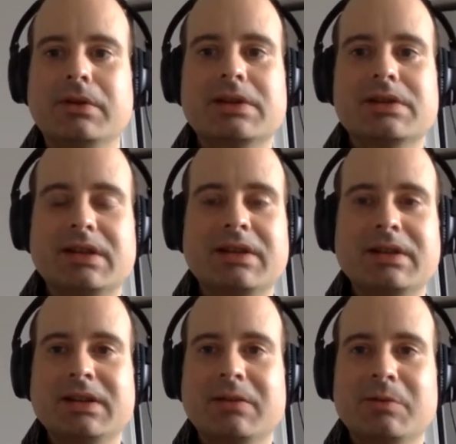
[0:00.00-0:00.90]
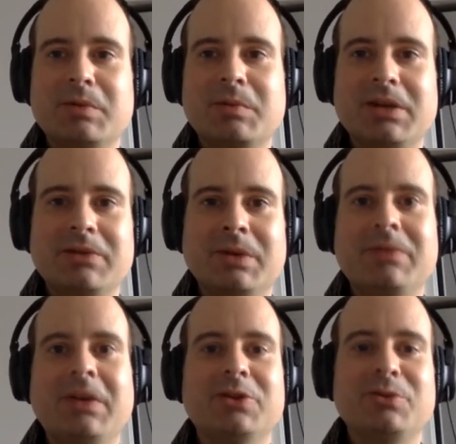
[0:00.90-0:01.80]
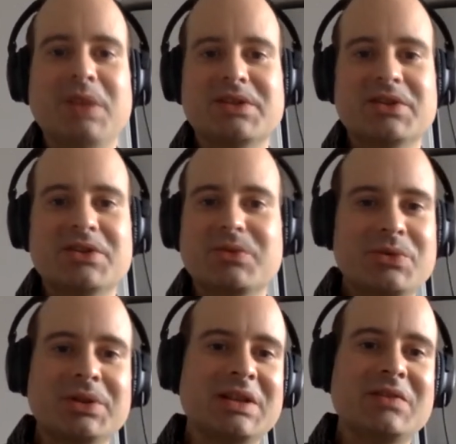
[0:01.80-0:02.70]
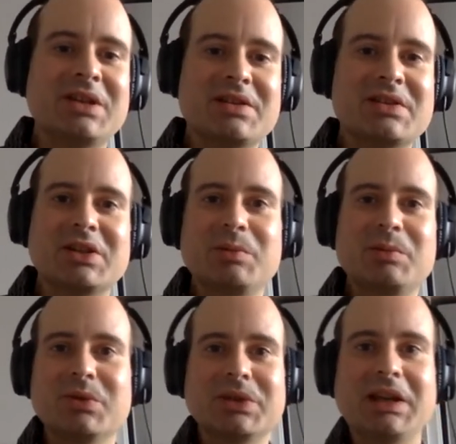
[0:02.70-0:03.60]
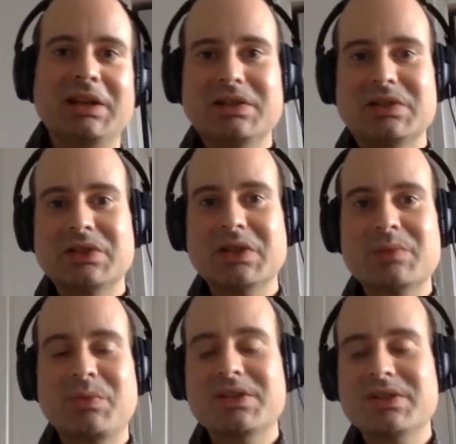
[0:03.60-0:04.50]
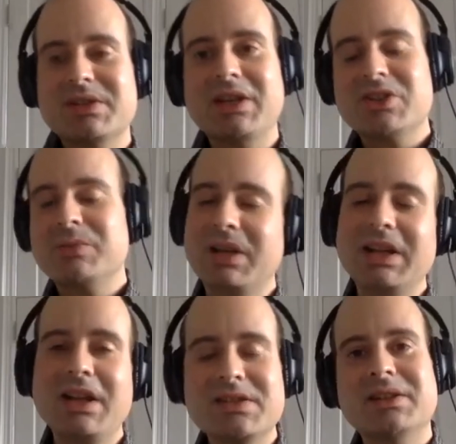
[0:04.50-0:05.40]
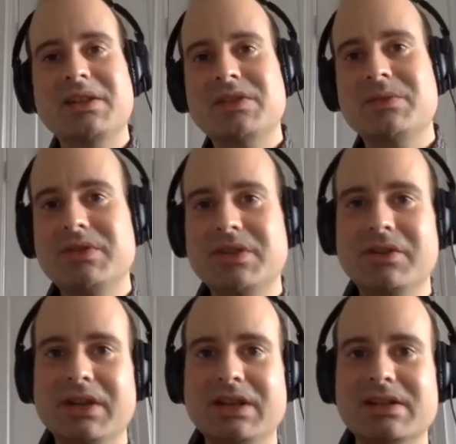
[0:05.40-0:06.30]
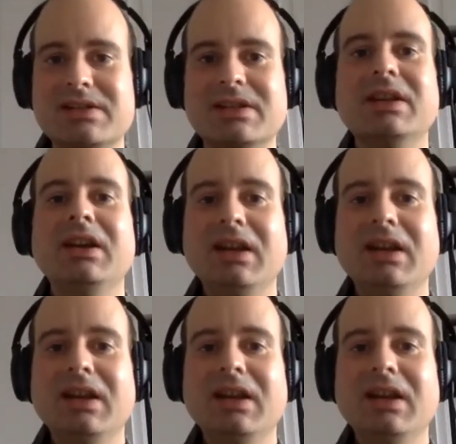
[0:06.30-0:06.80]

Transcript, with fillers: this. And I think that would be my, my final message, which wouldn't even necessarily be related to this presentation, but I guess it is to a degree is,